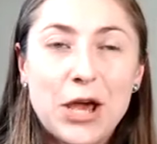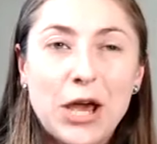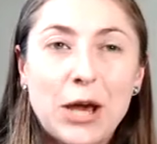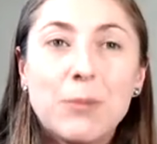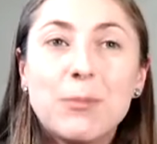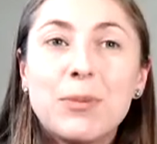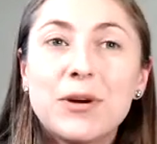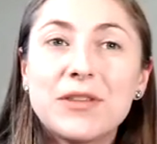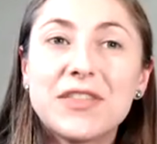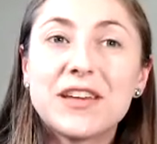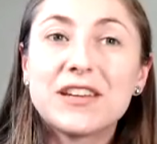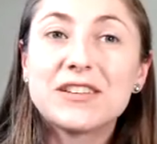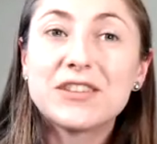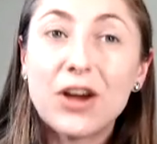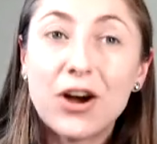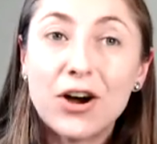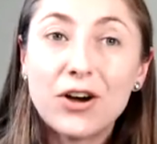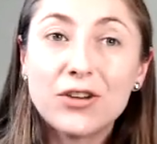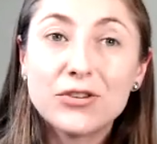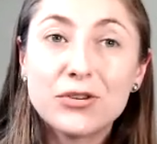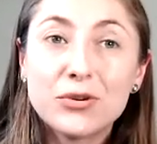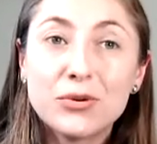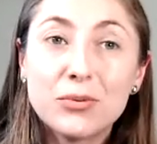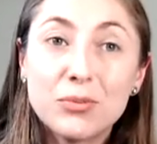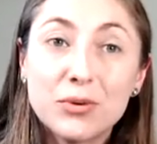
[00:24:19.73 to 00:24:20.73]
But that's
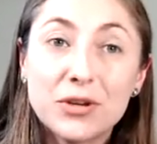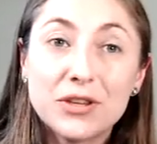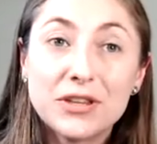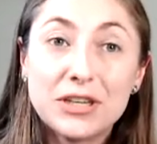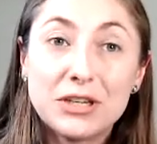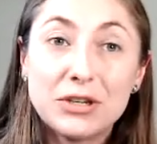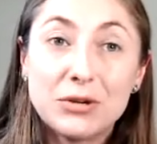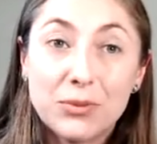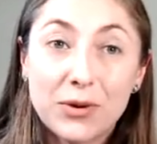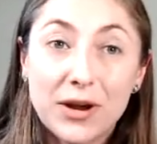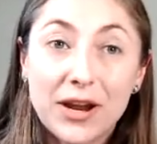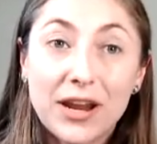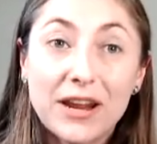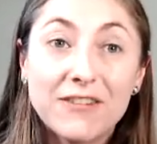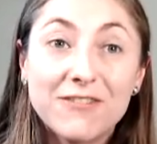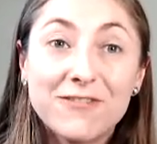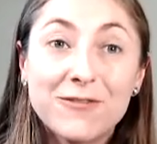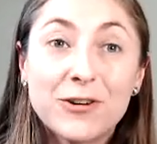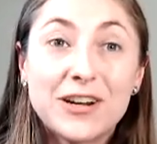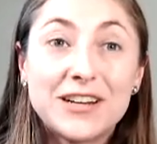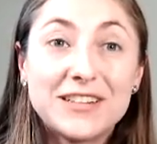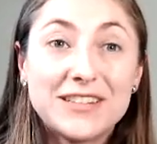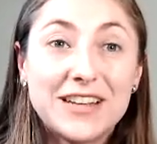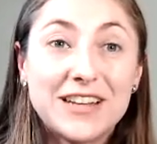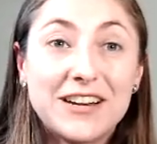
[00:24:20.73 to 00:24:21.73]
also really great
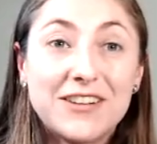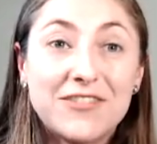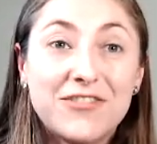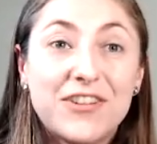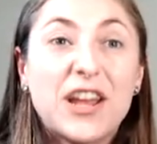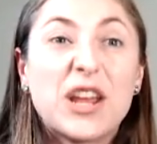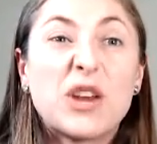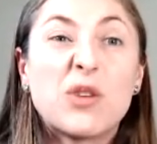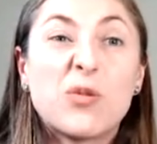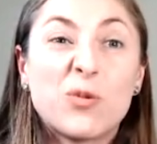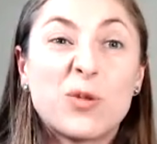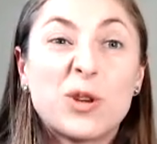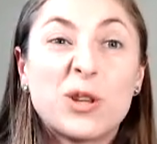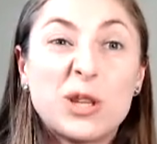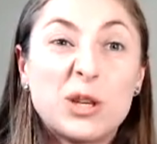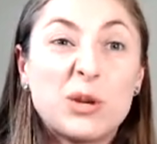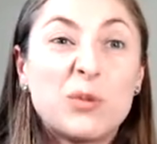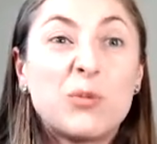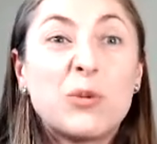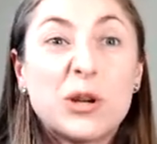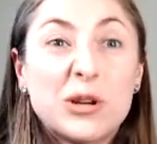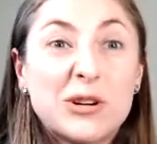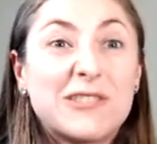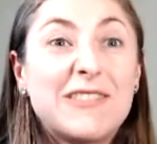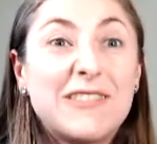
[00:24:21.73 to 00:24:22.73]
for identifying really
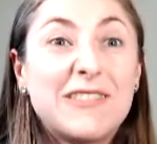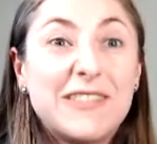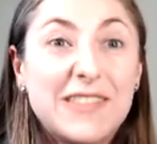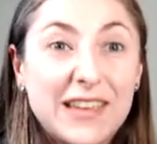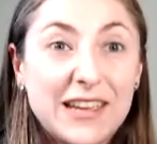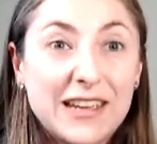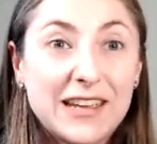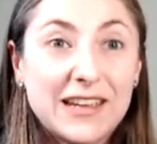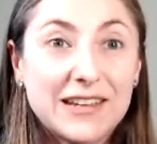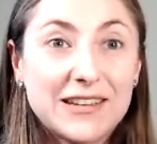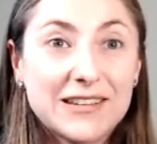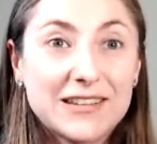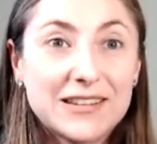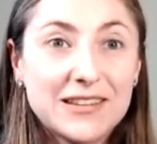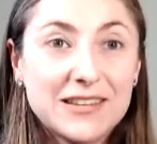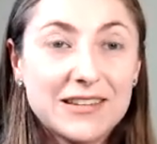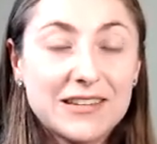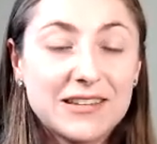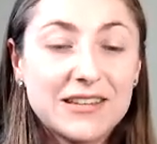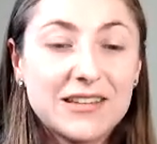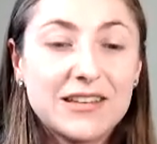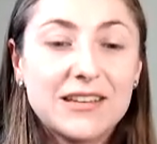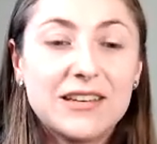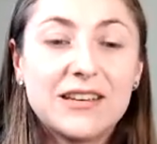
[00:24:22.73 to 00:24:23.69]
weird things.